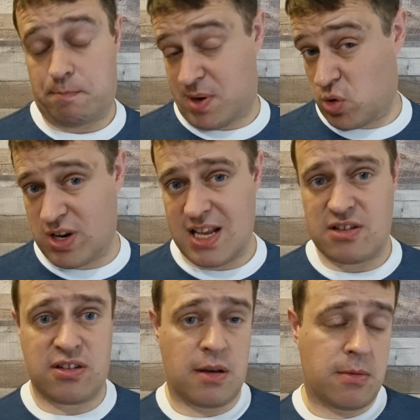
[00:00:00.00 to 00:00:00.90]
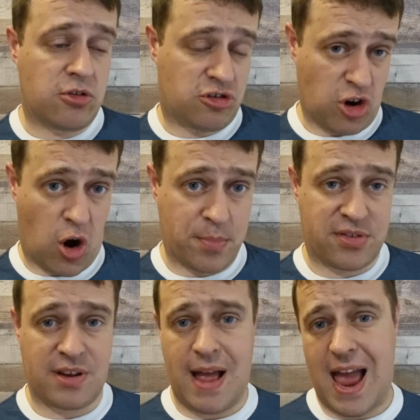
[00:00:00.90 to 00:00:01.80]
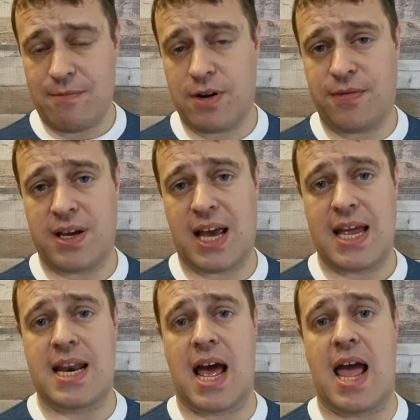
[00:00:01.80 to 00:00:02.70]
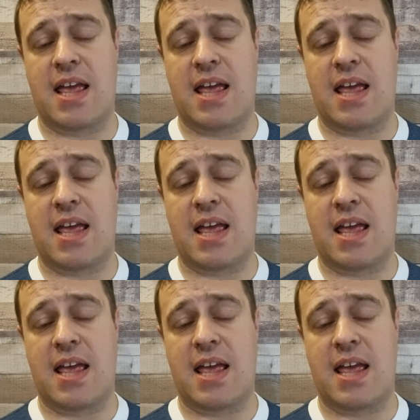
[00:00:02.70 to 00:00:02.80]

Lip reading: Buildings, shops, everything in there